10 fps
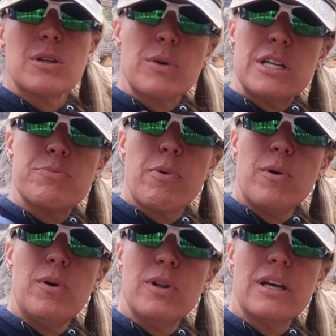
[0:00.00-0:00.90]
the ridge
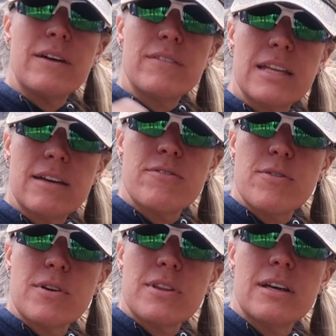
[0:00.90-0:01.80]
pole and everything
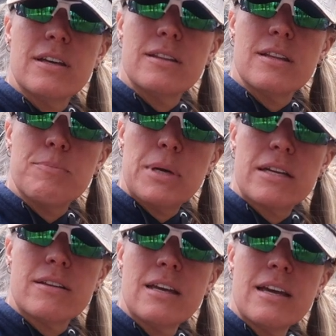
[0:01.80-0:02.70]
for the big
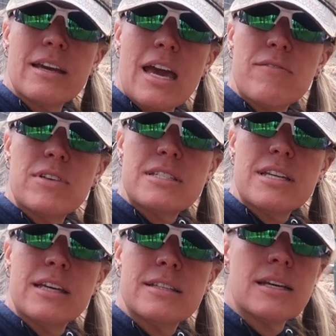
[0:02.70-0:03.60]
canvas
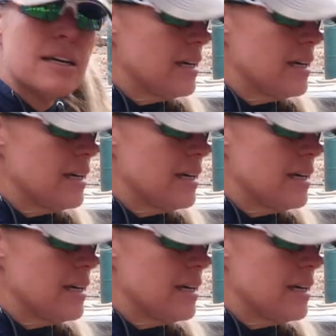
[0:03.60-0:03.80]
tent.